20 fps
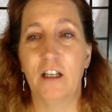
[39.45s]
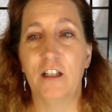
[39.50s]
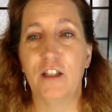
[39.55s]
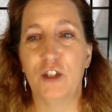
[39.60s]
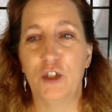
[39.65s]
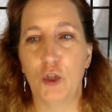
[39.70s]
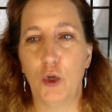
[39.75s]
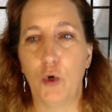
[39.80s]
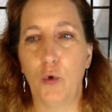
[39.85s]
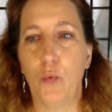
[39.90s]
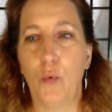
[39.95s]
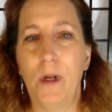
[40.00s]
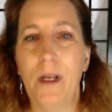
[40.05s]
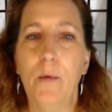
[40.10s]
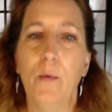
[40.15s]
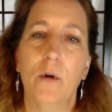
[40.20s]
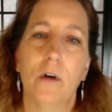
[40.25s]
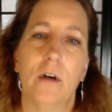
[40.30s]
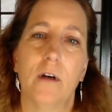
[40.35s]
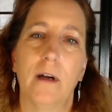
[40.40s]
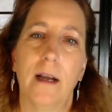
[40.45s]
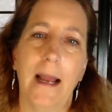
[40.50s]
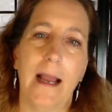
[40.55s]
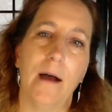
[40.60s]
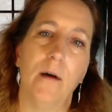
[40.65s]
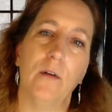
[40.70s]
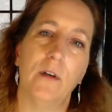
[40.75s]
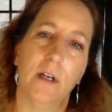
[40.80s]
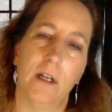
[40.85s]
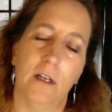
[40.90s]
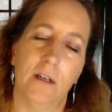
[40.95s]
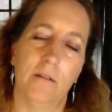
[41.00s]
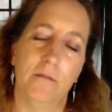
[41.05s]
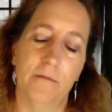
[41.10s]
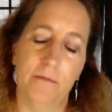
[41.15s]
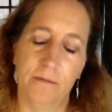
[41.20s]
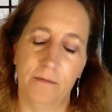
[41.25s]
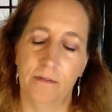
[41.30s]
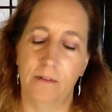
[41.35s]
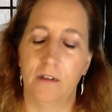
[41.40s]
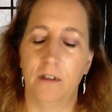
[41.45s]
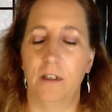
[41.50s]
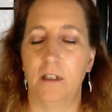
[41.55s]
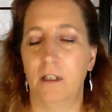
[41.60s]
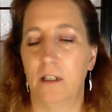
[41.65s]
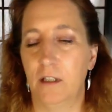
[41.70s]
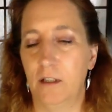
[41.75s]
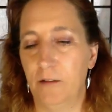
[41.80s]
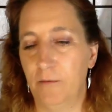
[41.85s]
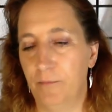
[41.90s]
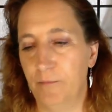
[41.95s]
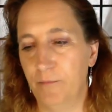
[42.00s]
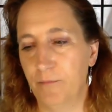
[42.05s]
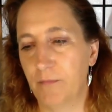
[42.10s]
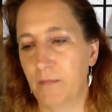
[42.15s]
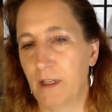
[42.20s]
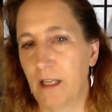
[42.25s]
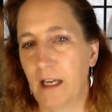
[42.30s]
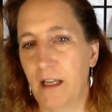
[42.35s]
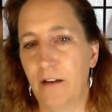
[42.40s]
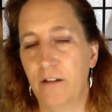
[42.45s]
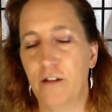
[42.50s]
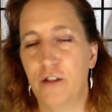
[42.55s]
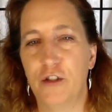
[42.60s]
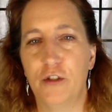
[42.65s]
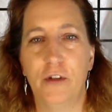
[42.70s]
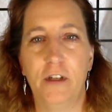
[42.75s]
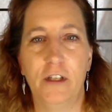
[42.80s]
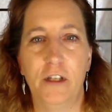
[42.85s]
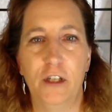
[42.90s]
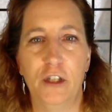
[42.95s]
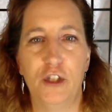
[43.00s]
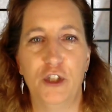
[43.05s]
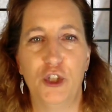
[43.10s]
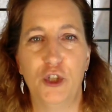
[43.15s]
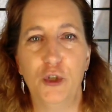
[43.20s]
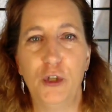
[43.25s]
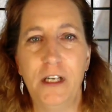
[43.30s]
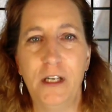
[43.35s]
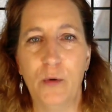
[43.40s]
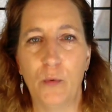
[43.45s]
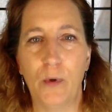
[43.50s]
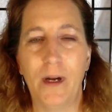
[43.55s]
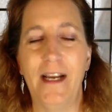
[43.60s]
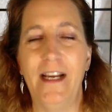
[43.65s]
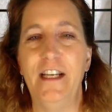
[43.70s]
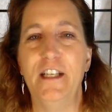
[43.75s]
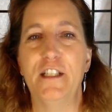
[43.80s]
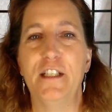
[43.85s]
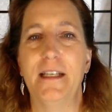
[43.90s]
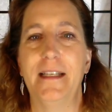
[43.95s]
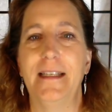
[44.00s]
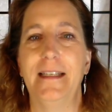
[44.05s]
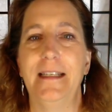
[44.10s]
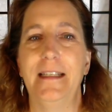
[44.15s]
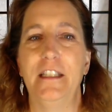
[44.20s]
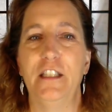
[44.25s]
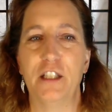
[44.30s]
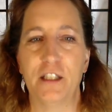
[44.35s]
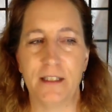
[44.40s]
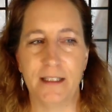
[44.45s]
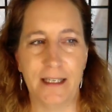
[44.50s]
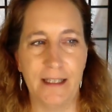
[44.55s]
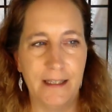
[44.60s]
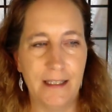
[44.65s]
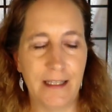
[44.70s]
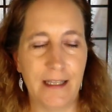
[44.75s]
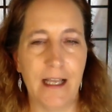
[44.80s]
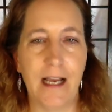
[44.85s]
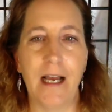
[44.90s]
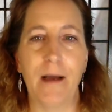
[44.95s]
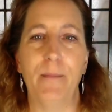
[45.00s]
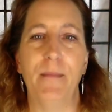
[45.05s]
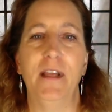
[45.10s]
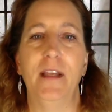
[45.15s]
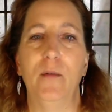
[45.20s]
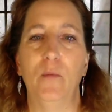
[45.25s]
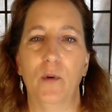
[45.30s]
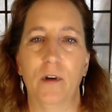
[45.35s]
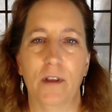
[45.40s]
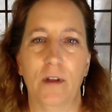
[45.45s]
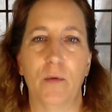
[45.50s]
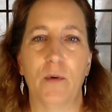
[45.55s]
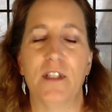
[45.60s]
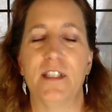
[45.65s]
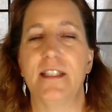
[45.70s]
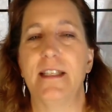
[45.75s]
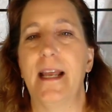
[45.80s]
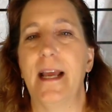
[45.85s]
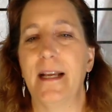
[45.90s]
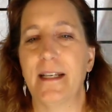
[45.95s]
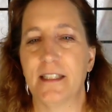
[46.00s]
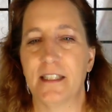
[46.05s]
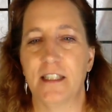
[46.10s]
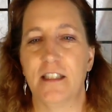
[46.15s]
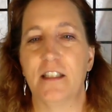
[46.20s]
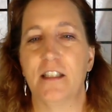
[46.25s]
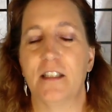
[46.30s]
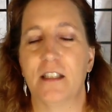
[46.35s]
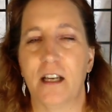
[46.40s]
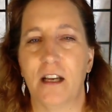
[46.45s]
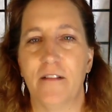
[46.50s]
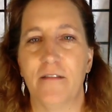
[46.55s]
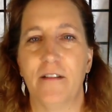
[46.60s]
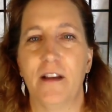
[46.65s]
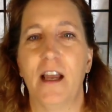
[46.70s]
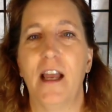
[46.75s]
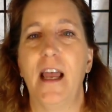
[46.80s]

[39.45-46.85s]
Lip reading: So we were out of the shooting range and just in the lobby and where there were snacks and stuff.